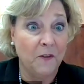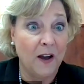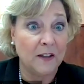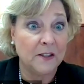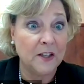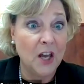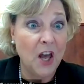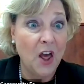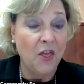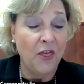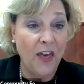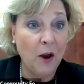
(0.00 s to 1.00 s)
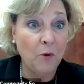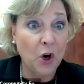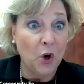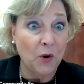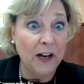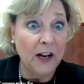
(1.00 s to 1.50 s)
funds. They were
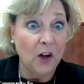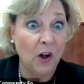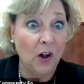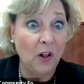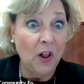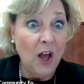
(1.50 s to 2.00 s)
critical.